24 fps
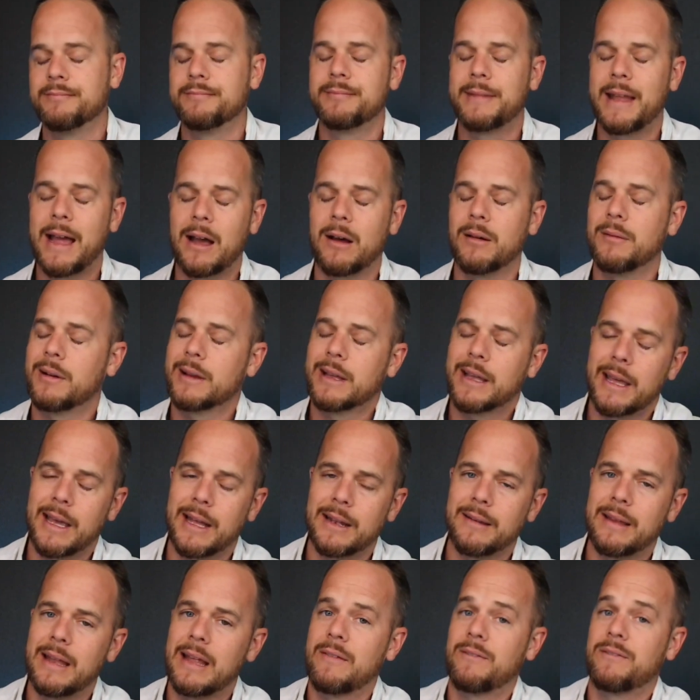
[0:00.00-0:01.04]
Now,
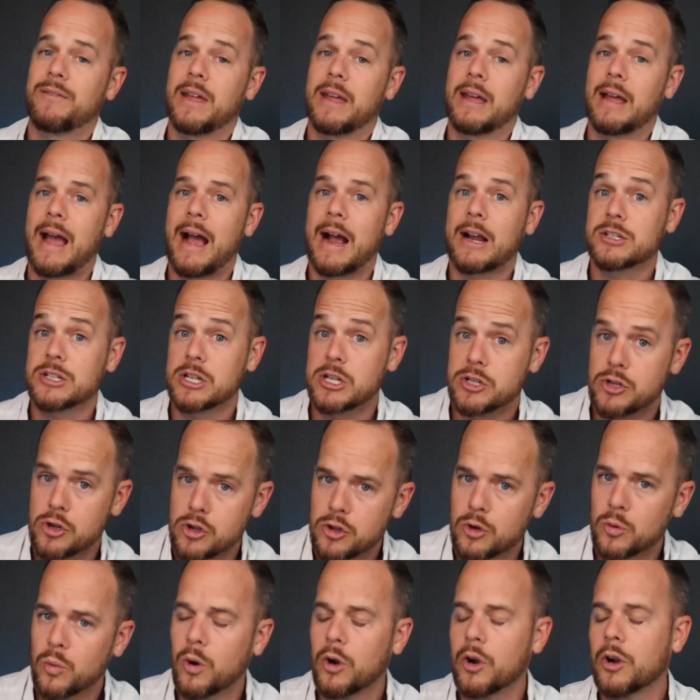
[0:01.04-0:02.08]
again, if they actually do
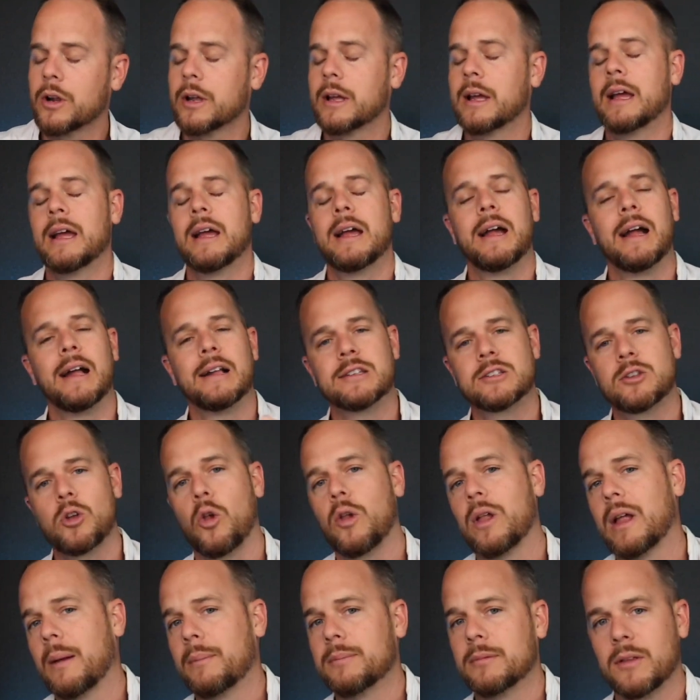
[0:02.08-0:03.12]
the work, it's
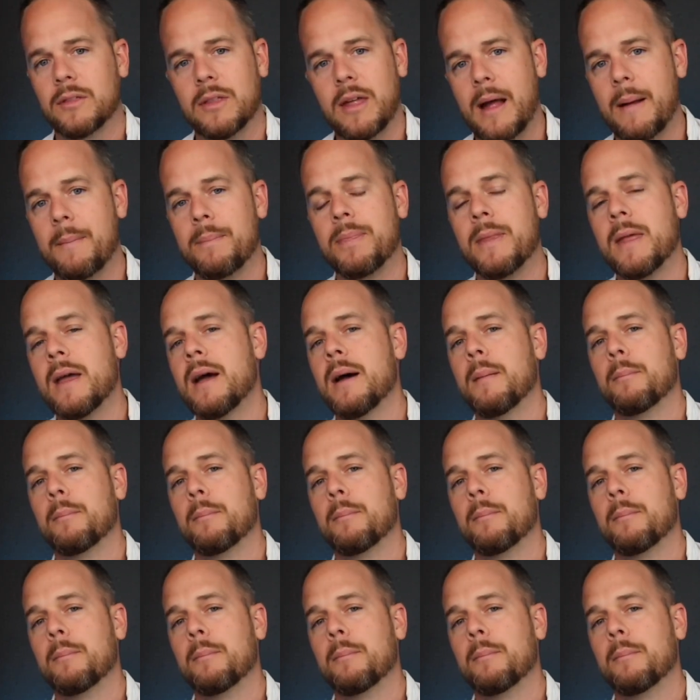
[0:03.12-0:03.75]
totally up to them.